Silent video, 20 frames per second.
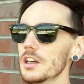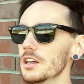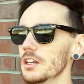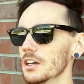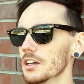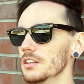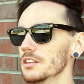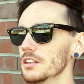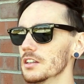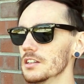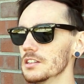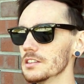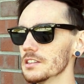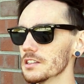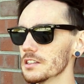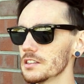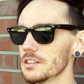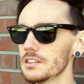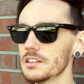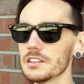and then the
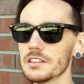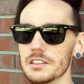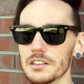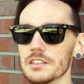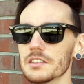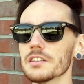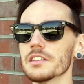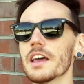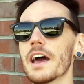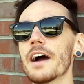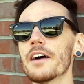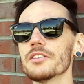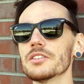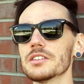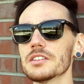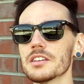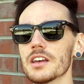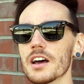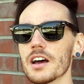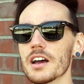60s on the
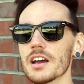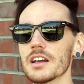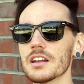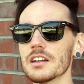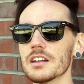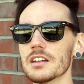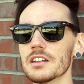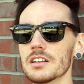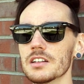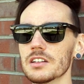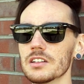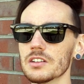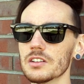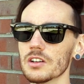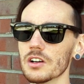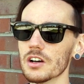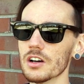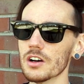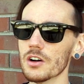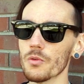outside,
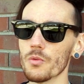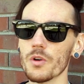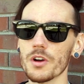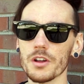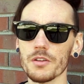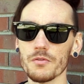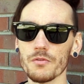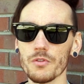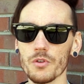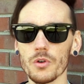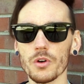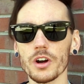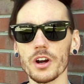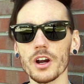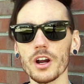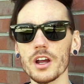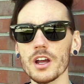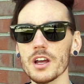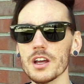1 and 4.